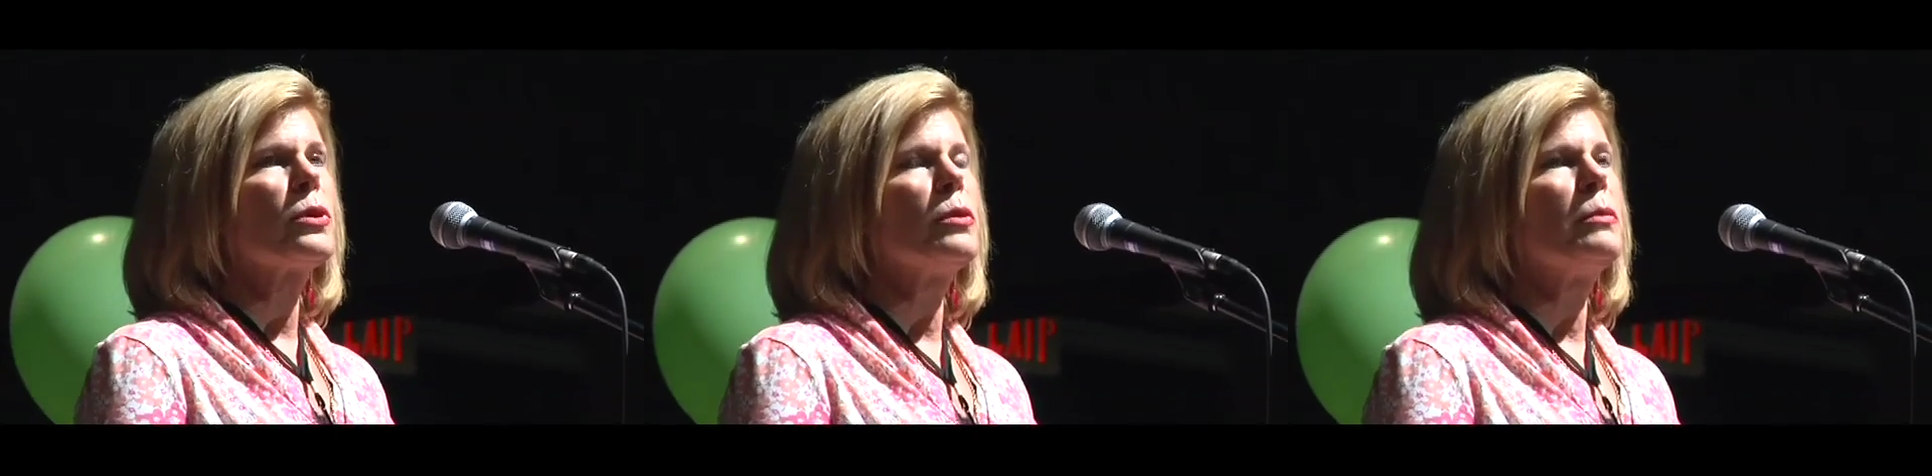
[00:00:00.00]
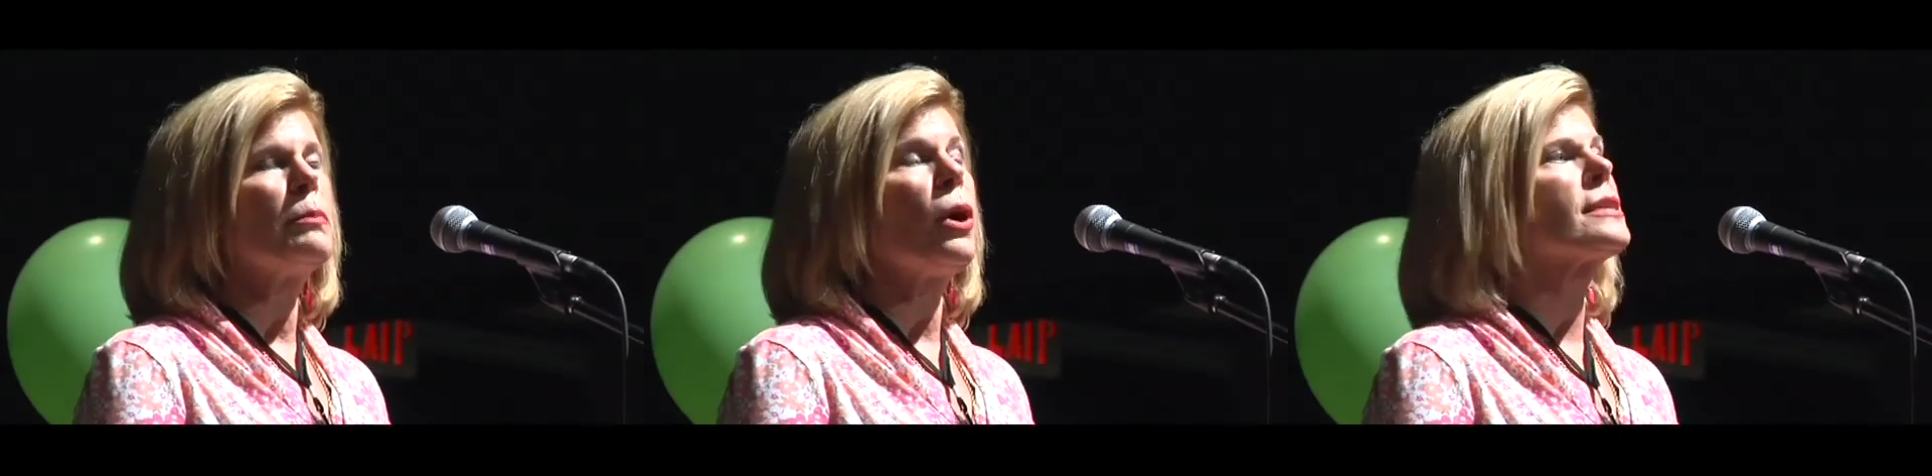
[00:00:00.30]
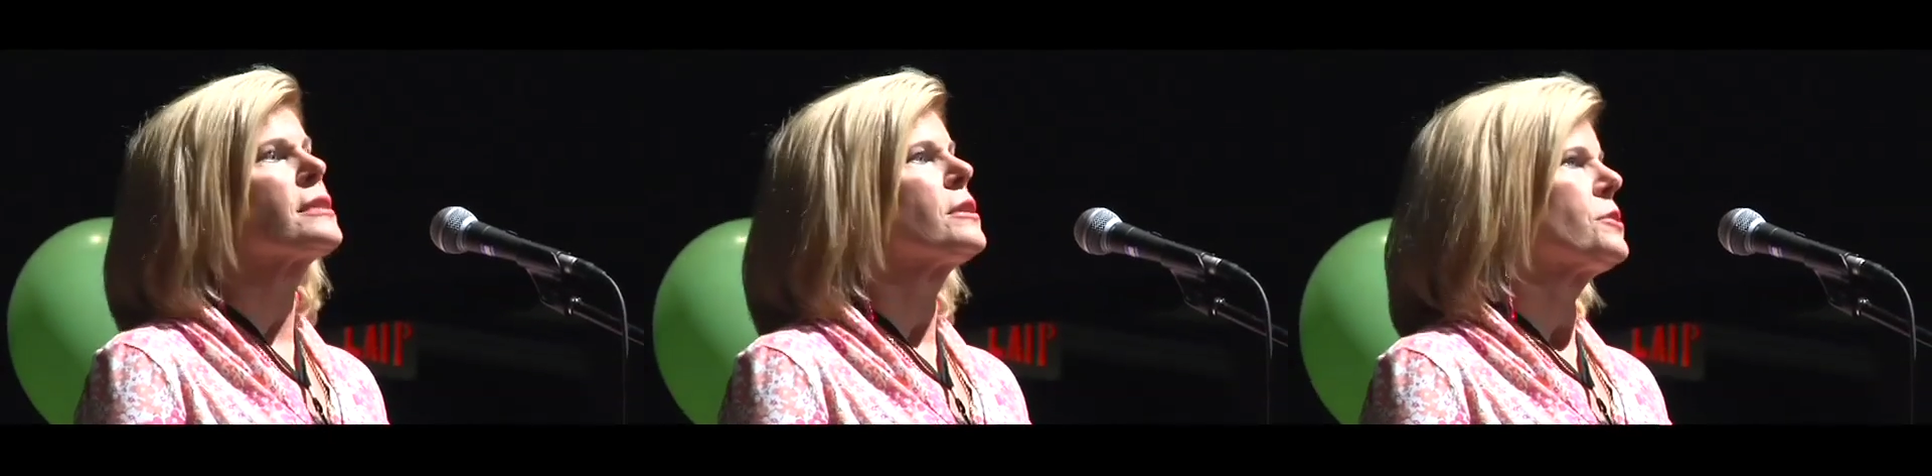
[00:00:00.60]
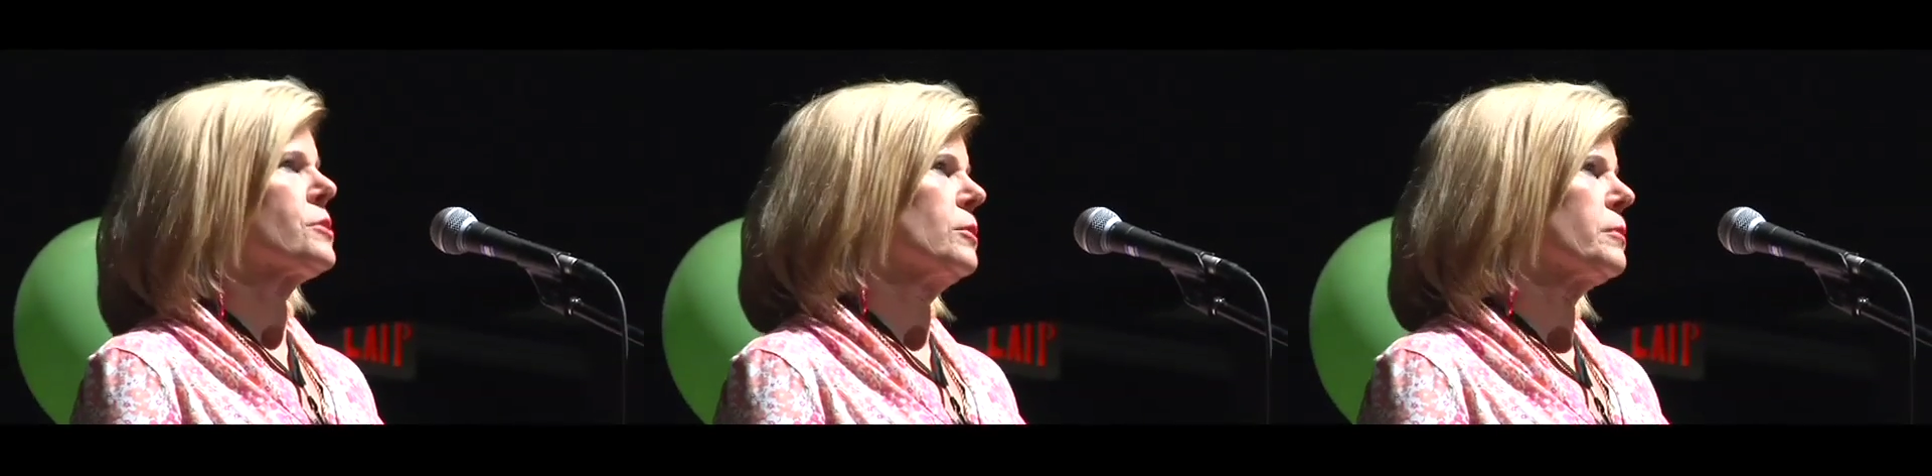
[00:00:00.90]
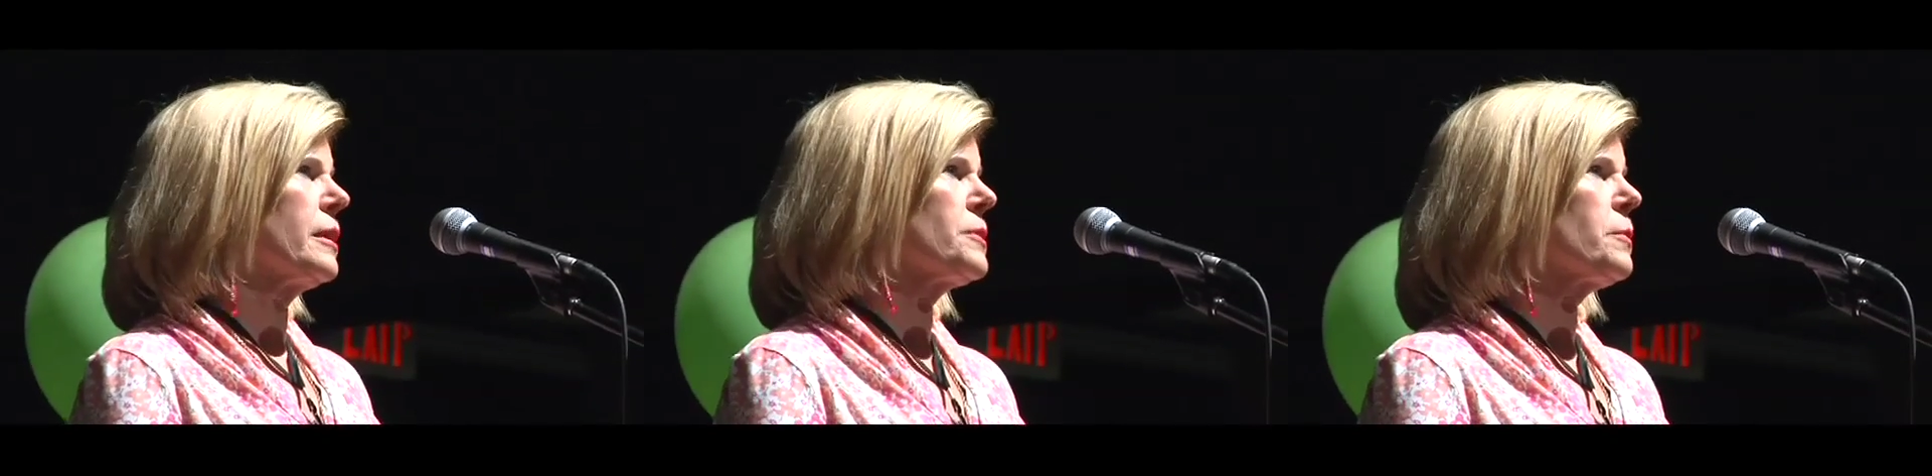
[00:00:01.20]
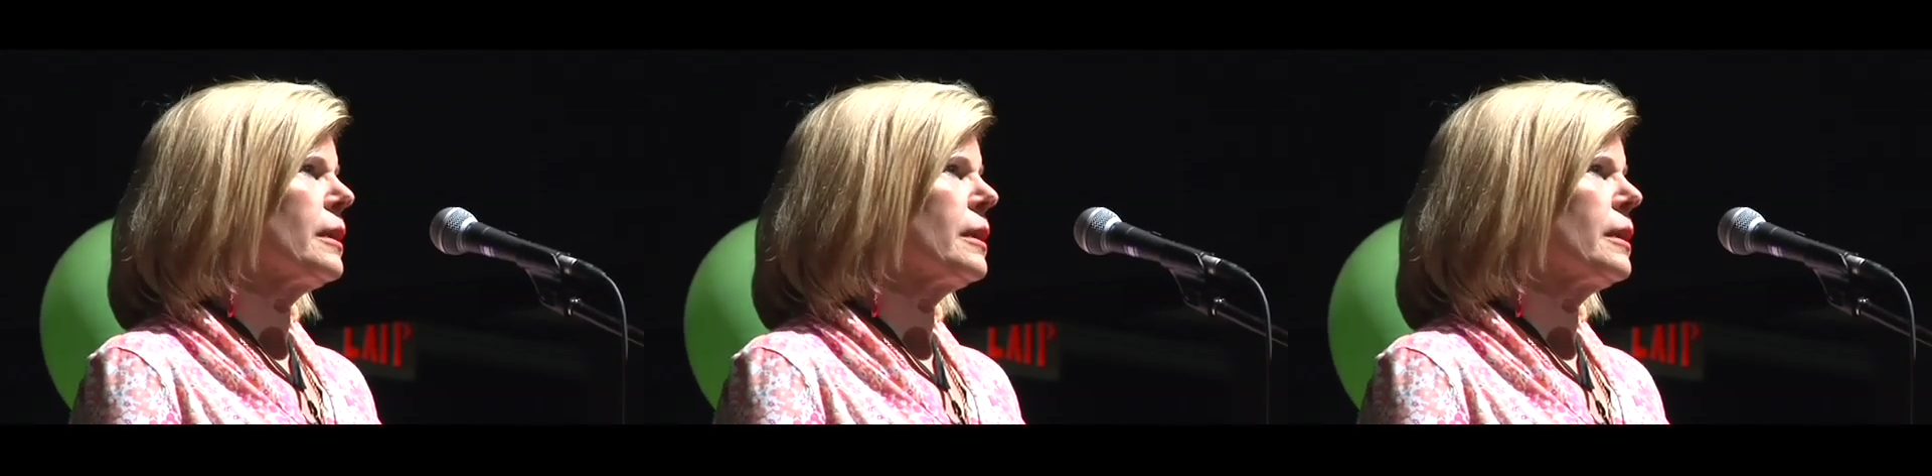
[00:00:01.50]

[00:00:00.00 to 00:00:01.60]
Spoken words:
room in Boston's Children's,